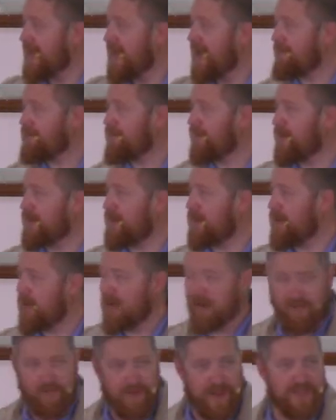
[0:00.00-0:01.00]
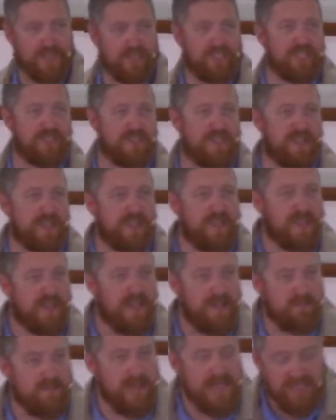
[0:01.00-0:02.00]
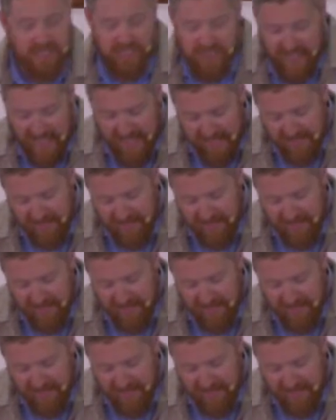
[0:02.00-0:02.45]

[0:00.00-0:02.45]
up and arranging a, a meet date